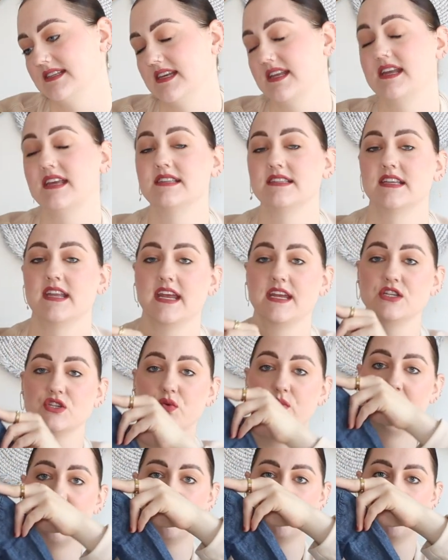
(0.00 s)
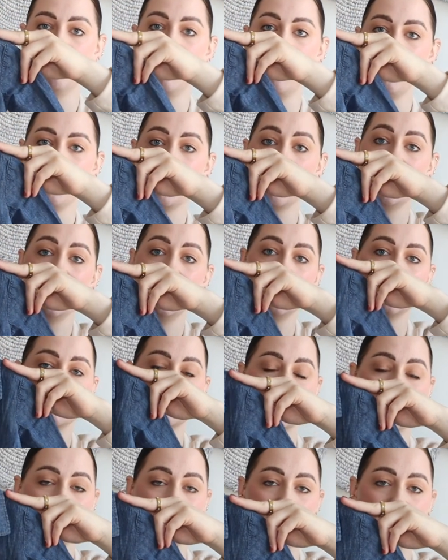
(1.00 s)
It isn't a 12 month,
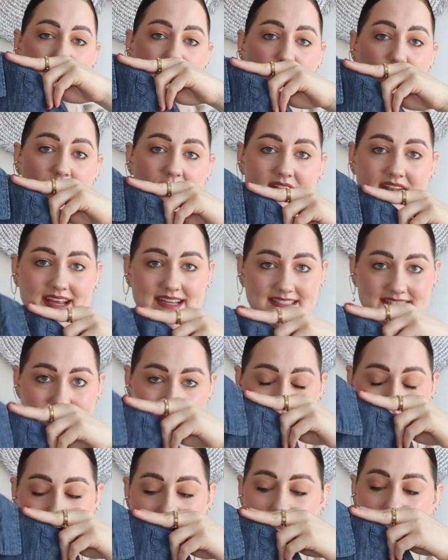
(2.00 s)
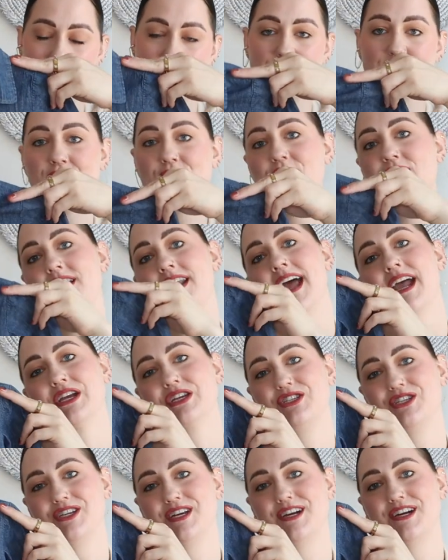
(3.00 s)
so this will be one that I save for him for
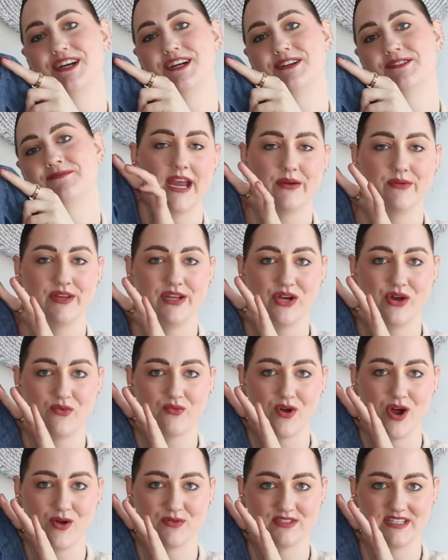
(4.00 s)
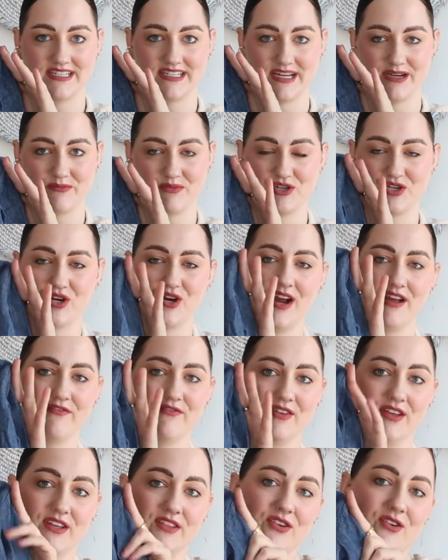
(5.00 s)
next year. Can't really go wrong with a denim shirt. I
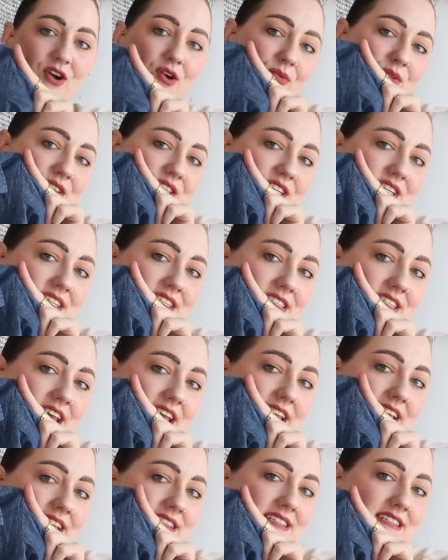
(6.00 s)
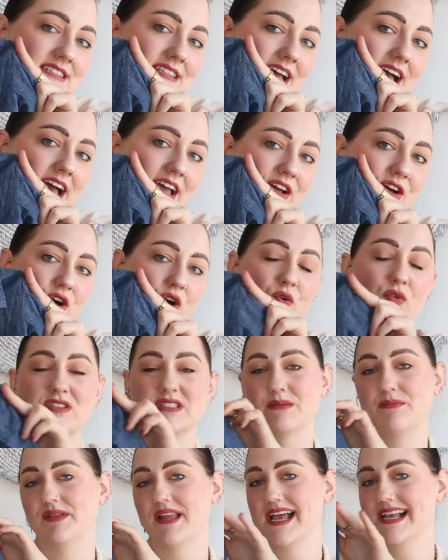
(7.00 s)
feel like they're always gonna stay in style.
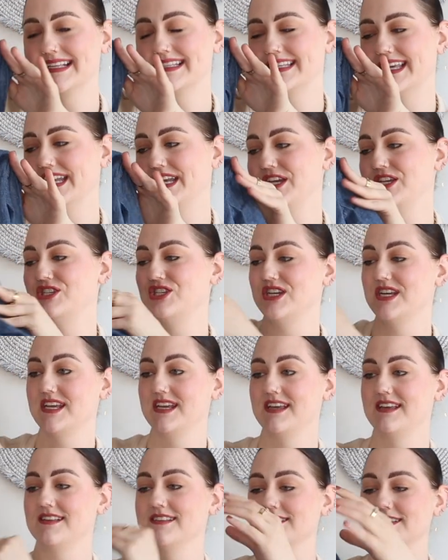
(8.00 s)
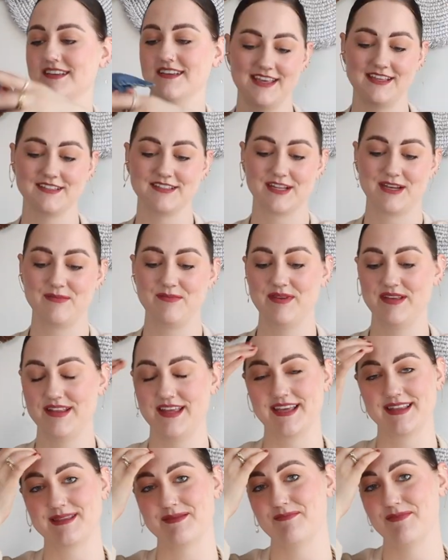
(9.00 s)
Some black skinny jeans. He's gonna be
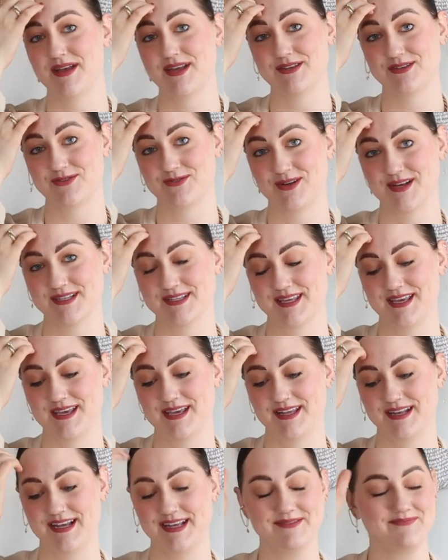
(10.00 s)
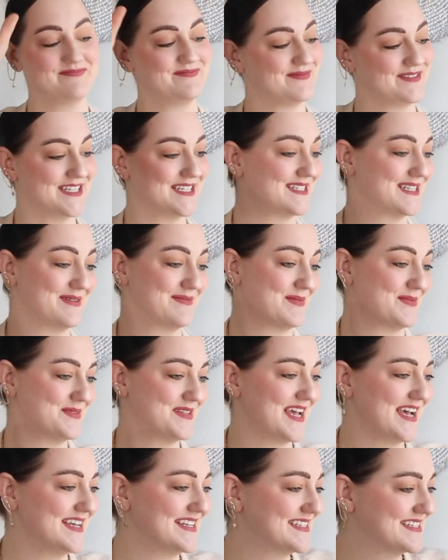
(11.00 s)
like the best dressed kid. I just am
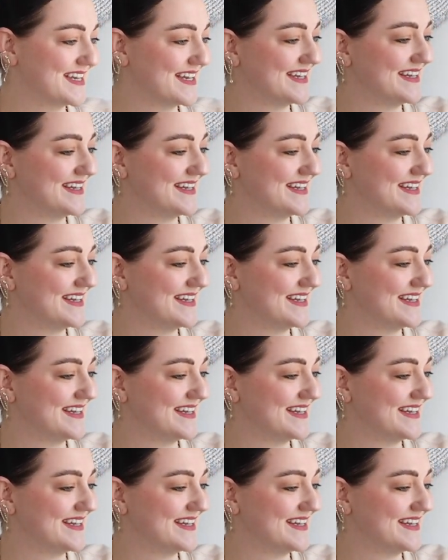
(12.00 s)
obsessed.